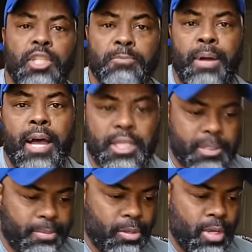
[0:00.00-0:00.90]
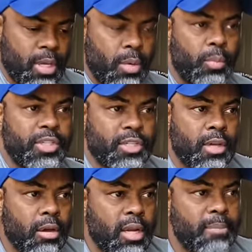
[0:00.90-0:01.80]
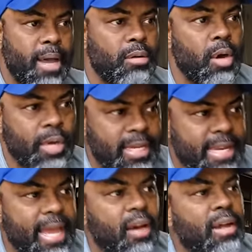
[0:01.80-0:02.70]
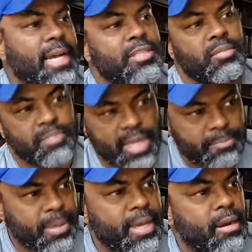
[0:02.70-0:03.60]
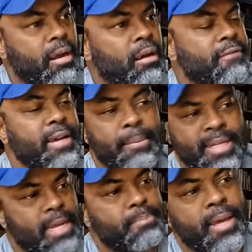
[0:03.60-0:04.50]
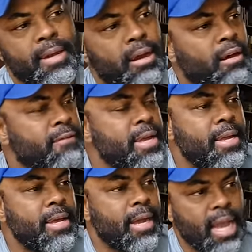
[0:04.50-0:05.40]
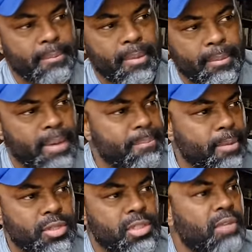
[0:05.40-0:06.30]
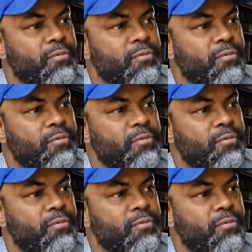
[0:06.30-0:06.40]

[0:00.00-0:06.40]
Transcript: as possible when you're talking about, okay, now I got some debt paid off. I got my debt paid off. I got my emergency